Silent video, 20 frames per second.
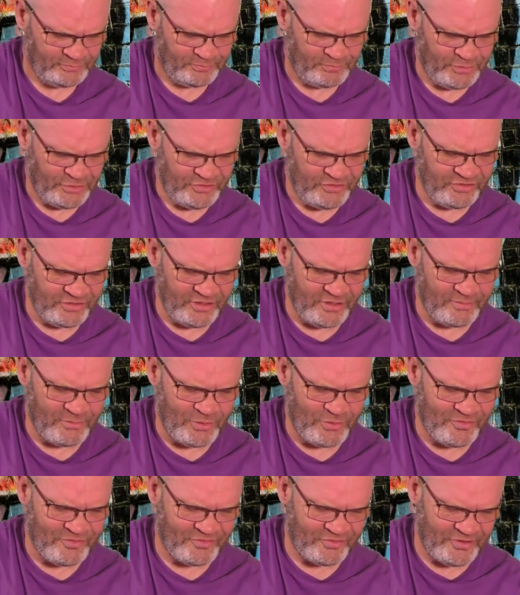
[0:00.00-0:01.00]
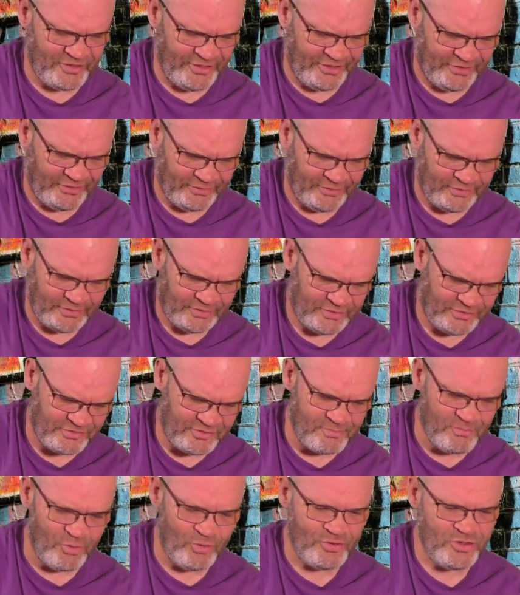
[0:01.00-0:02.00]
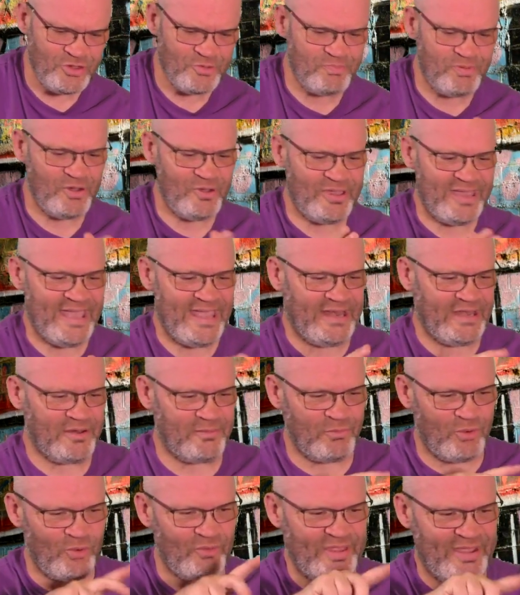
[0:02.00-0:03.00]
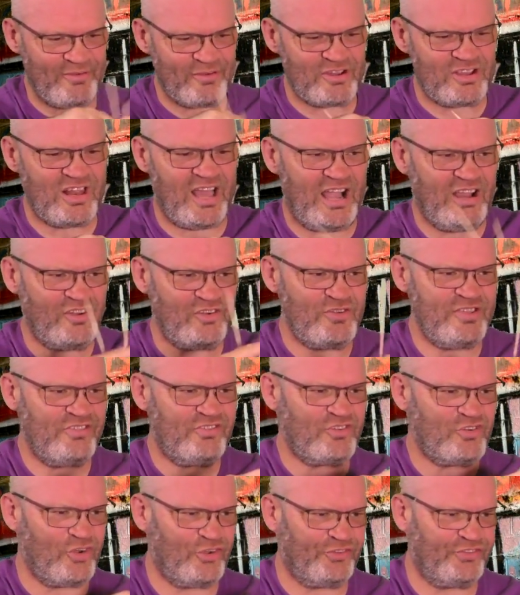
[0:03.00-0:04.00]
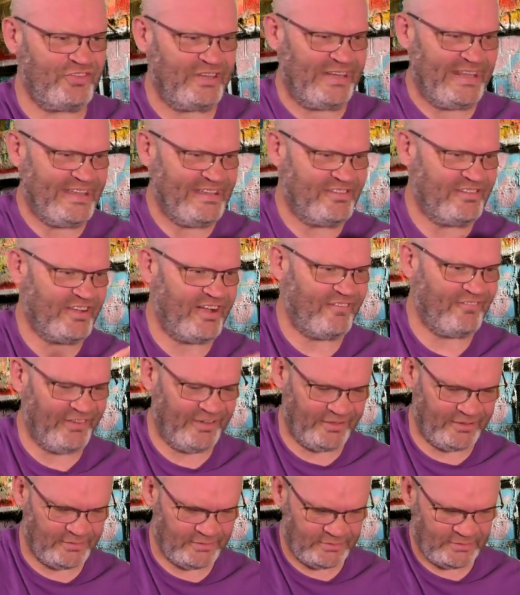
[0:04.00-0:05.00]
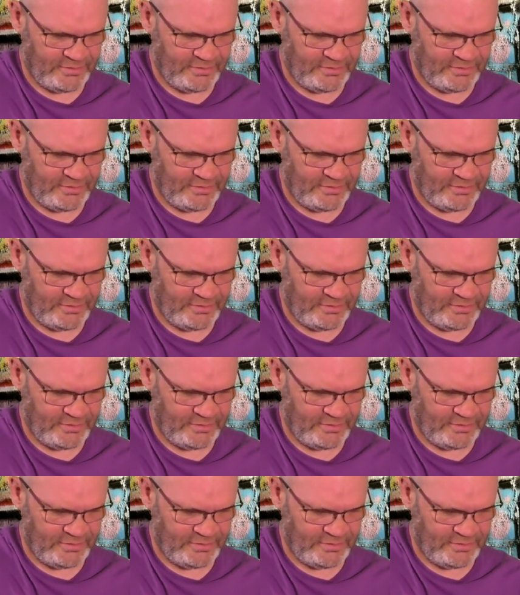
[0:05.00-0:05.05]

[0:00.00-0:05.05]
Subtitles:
pushing them all through, because the more you put in, the more they were like crisscrossing each other.